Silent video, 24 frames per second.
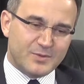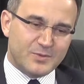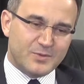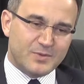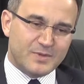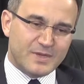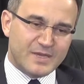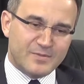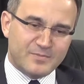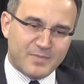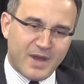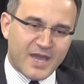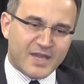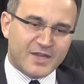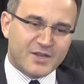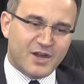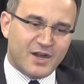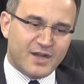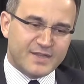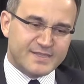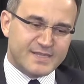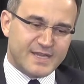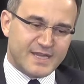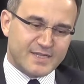in my
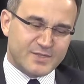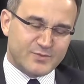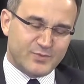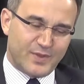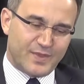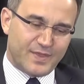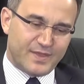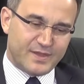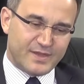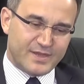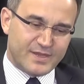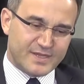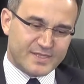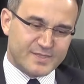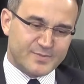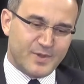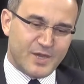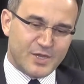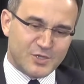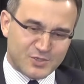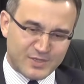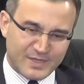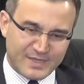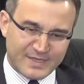contact with
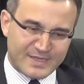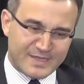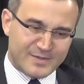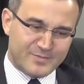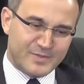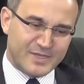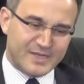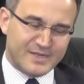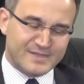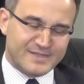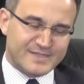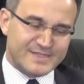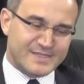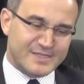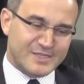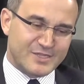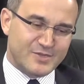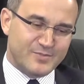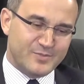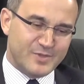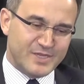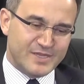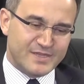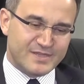especially the Middle Eastern
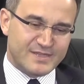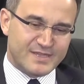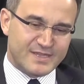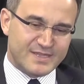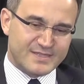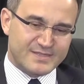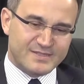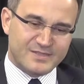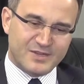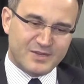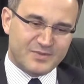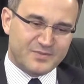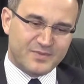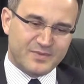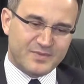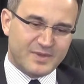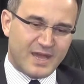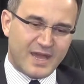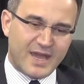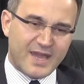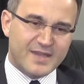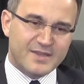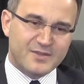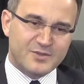communities, you know,
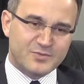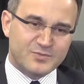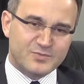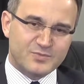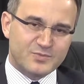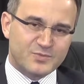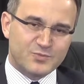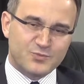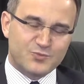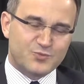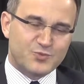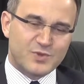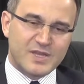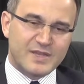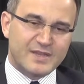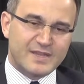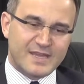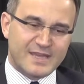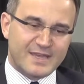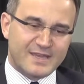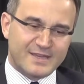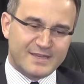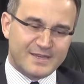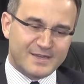I
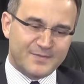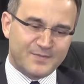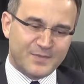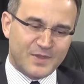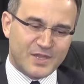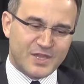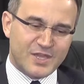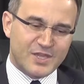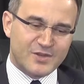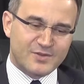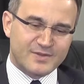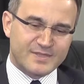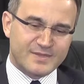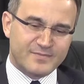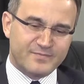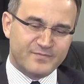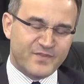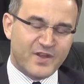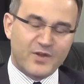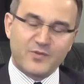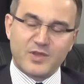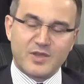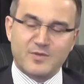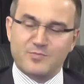really they hear some
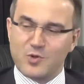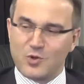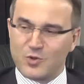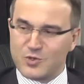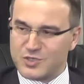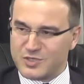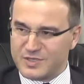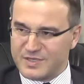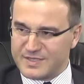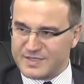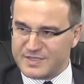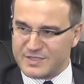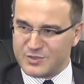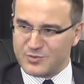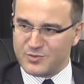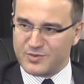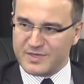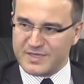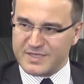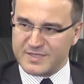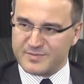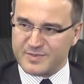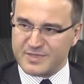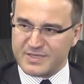very emotional
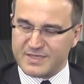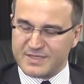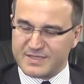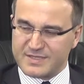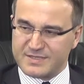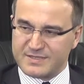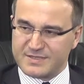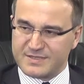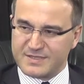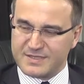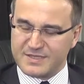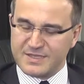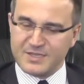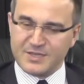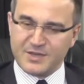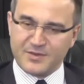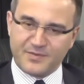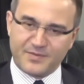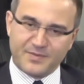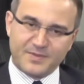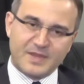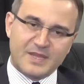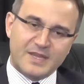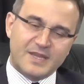stories, because you
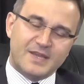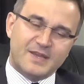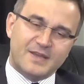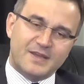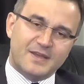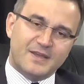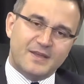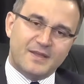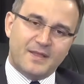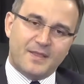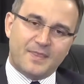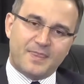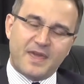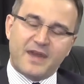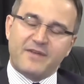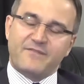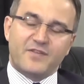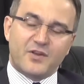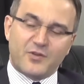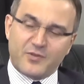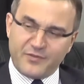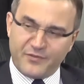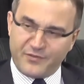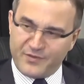know, they are
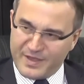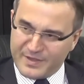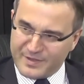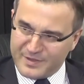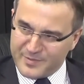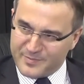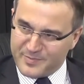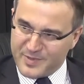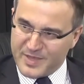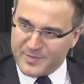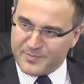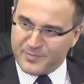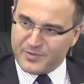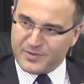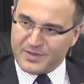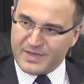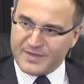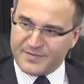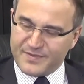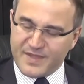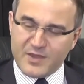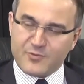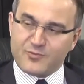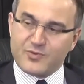very friendly people,
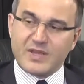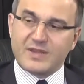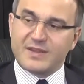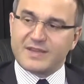and they really